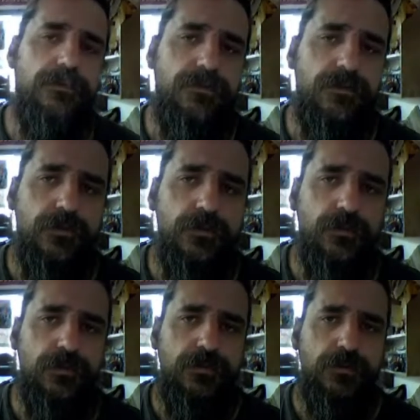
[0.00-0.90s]
to
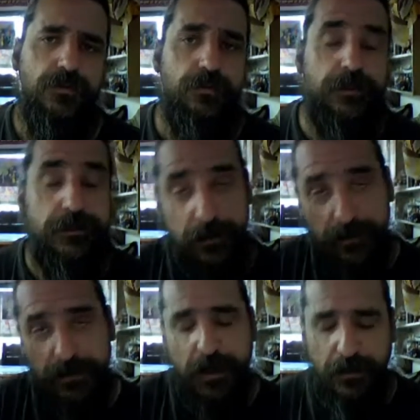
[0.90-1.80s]
return
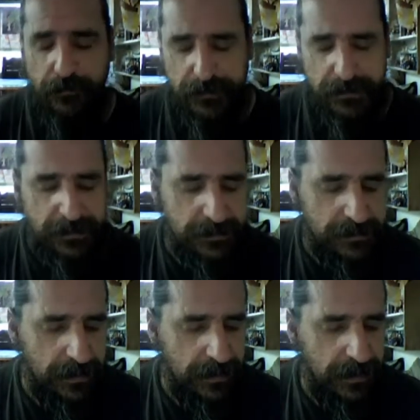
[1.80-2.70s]
to God, which
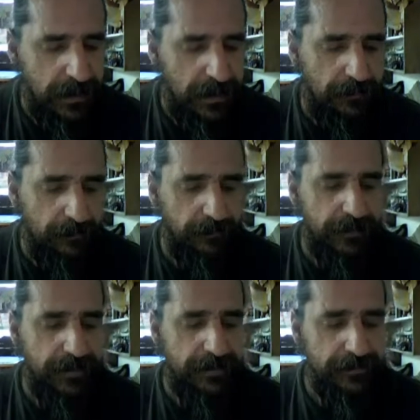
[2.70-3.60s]
is
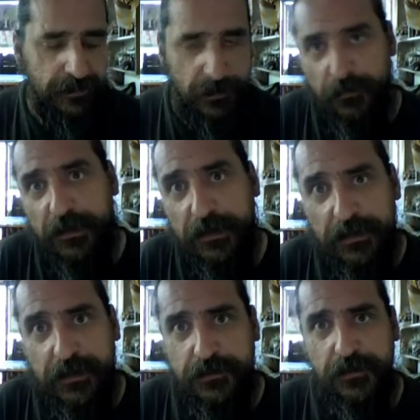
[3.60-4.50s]
that in the human
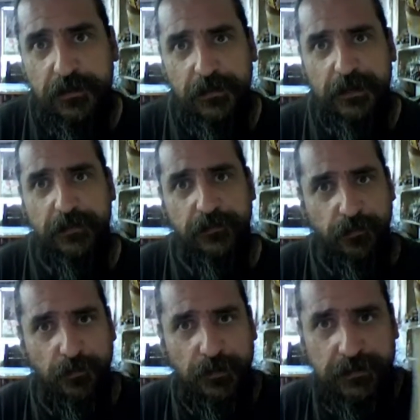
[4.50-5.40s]
condition, and the
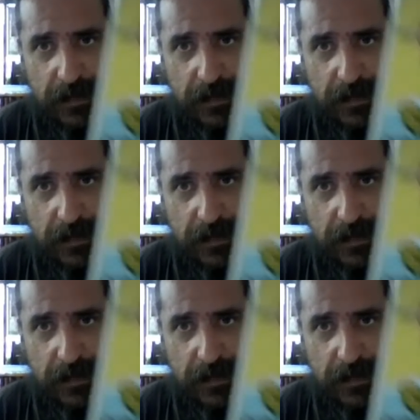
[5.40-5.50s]
fool is